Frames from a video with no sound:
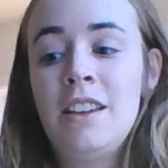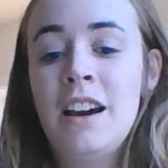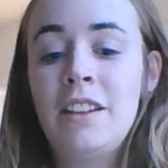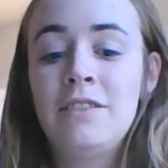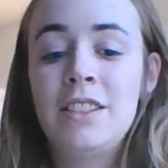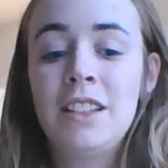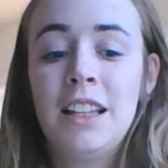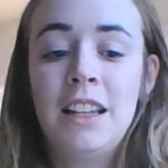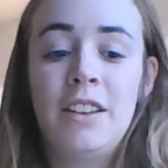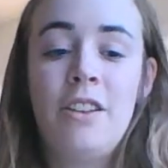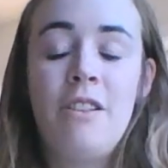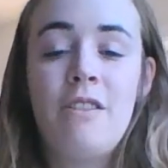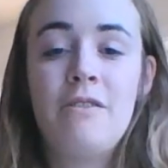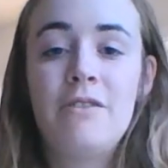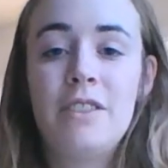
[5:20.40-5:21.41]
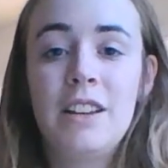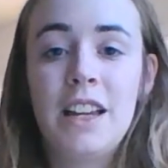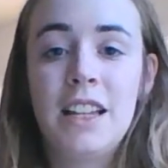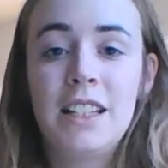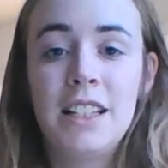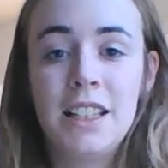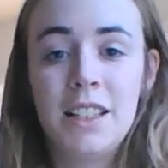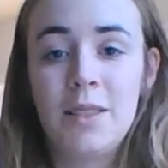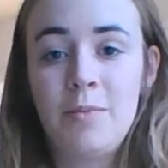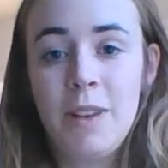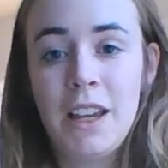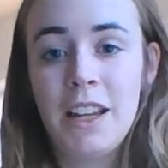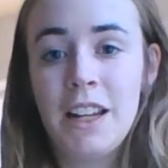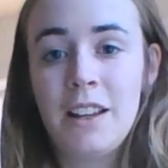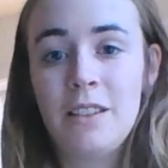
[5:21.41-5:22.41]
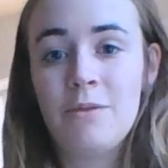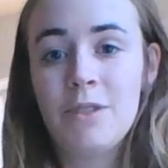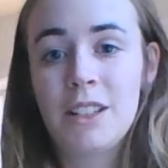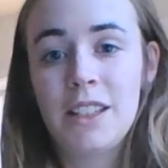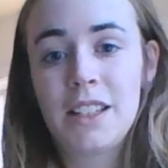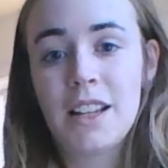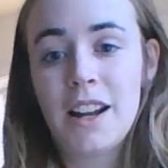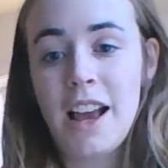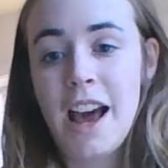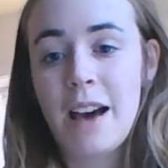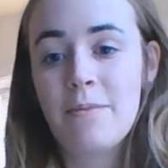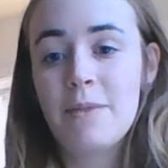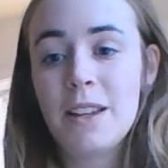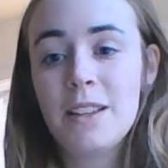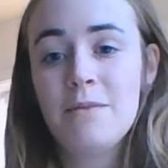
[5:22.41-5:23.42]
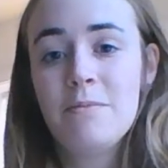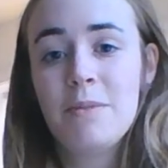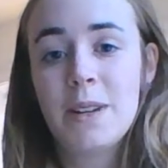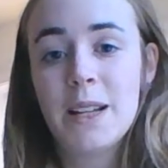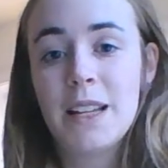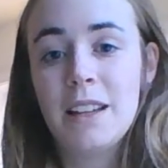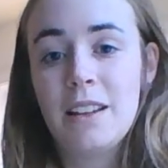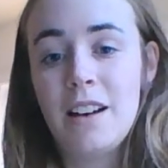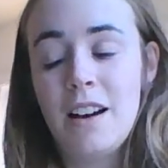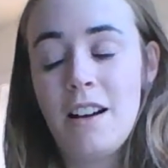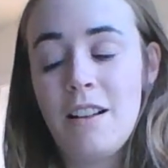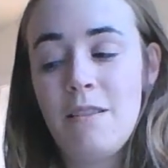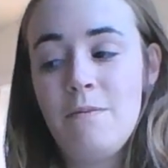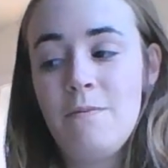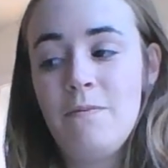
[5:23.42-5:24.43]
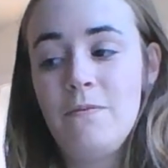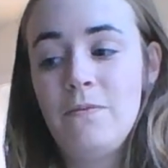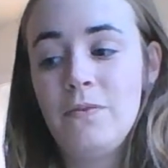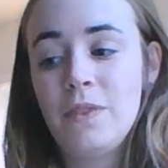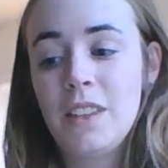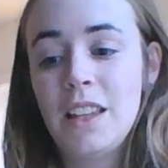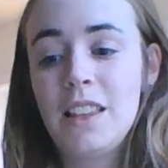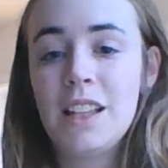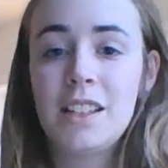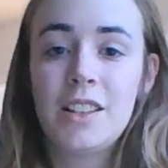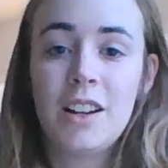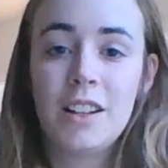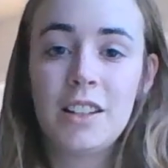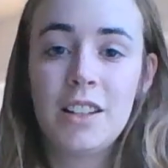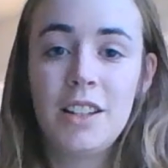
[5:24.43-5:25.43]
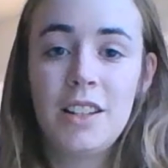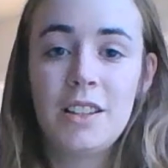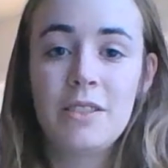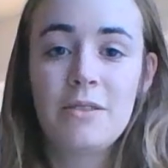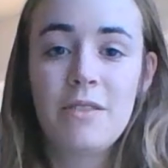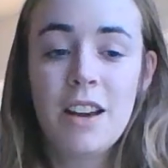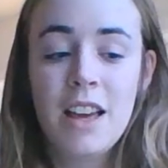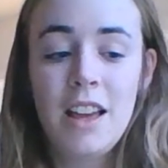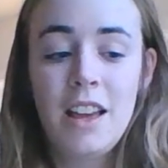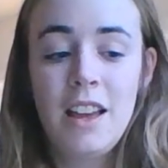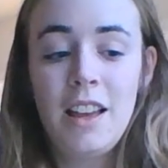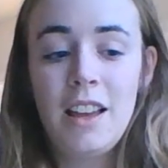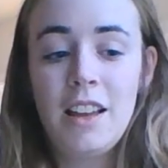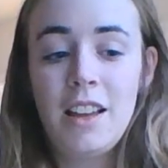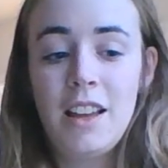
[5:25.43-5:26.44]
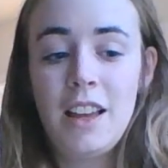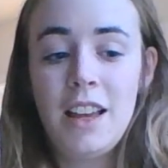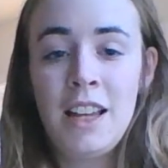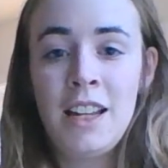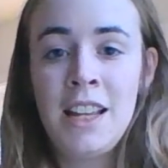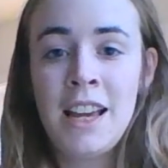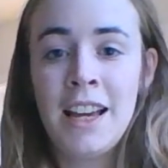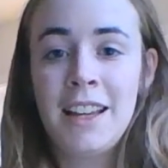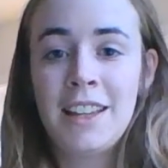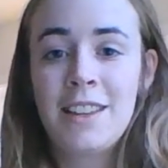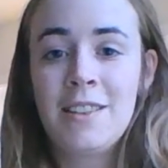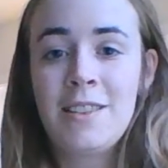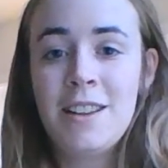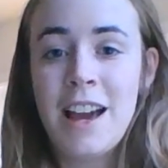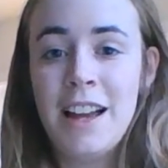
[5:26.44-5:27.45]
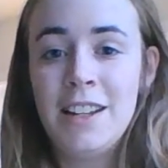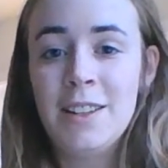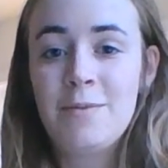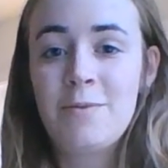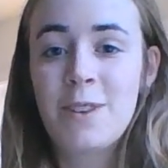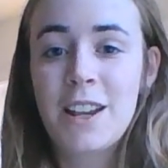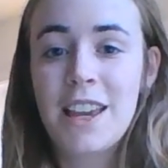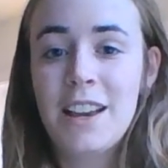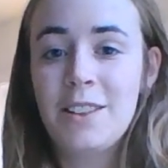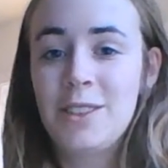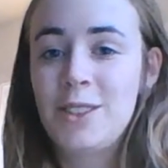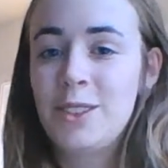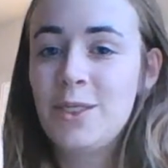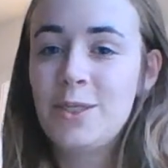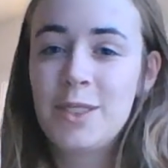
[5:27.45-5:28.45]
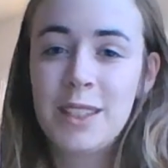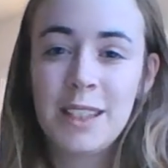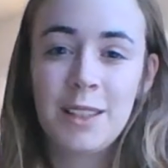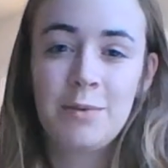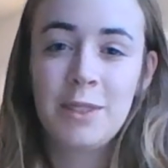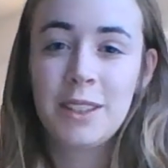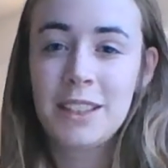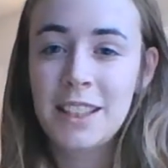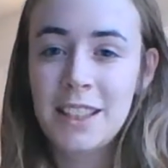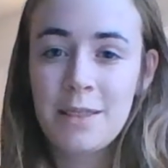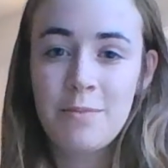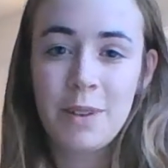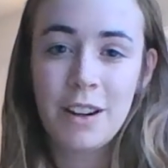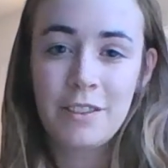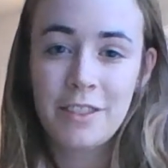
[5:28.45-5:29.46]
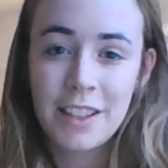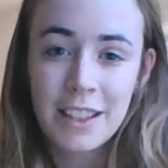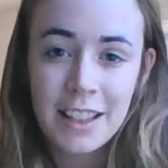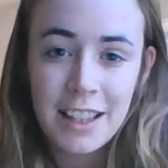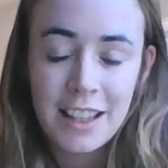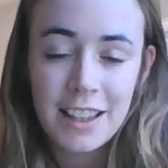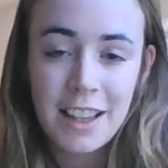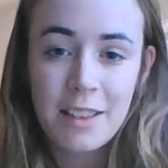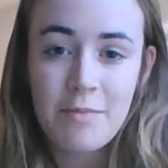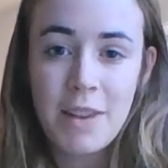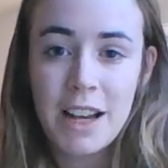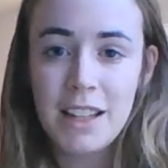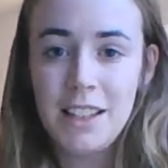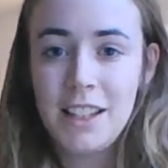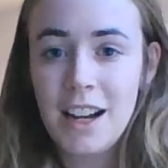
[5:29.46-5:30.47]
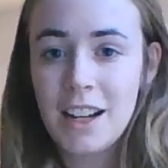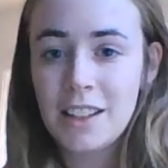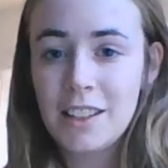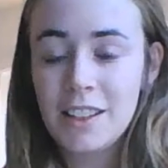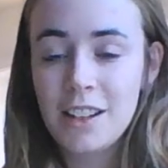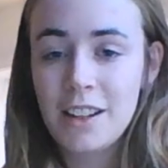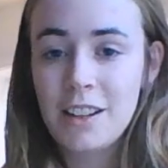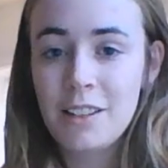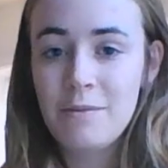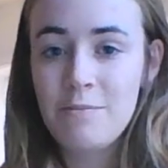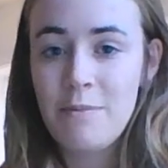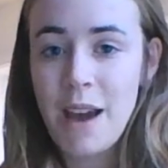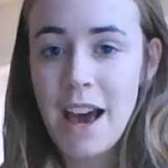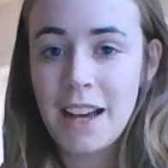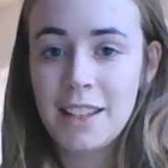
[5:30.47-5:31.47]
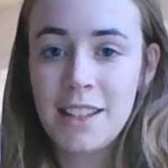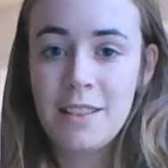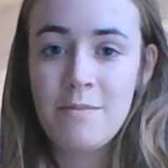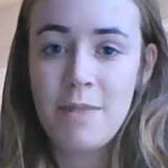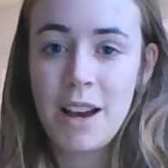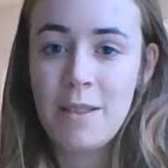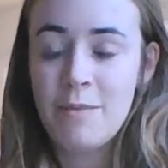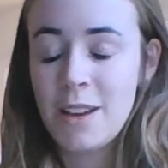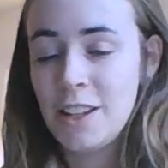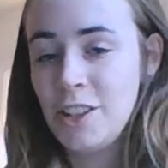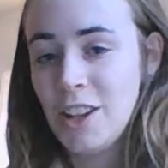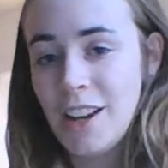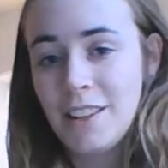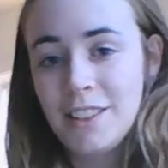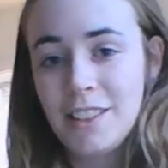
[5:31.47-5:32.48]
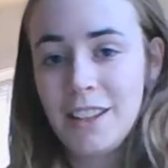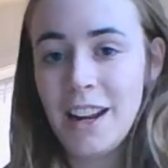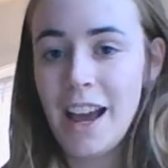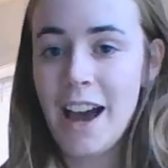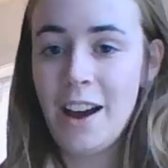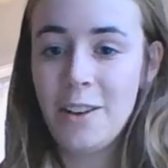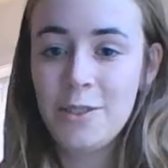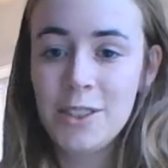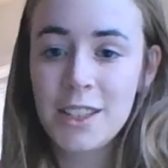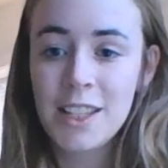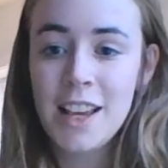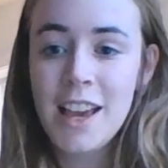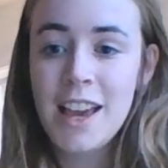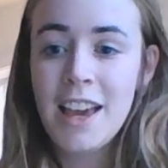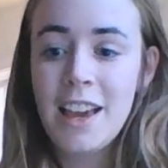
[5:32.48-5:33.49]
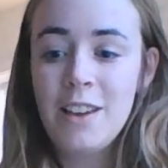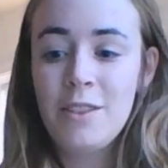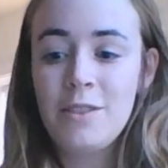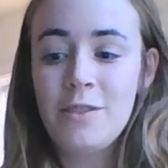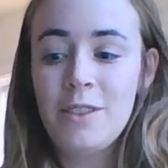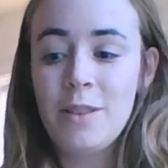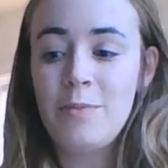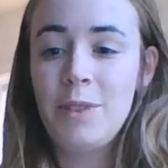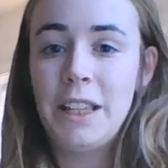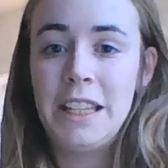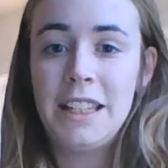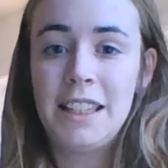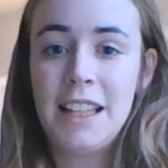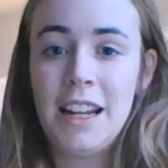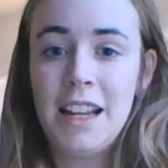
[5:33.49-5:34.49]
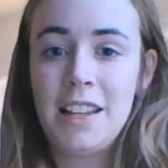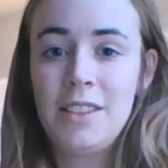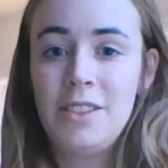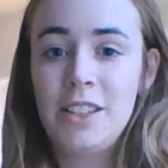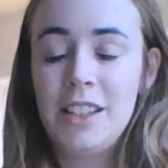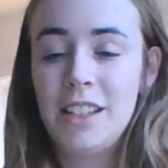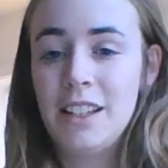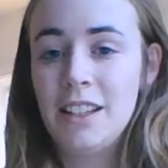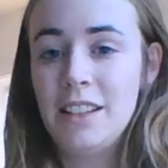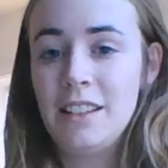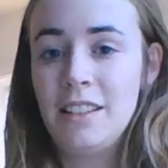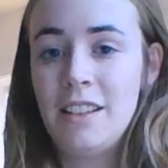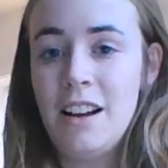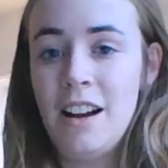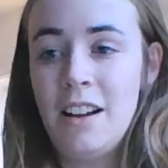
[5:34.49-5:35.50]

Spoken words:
have to let go of anticipating what's going to happen, but, and that's hard to do. And yet it can end up working out so seamlessly perfectly. Like my doctor passing by my childhood house, a place that I used to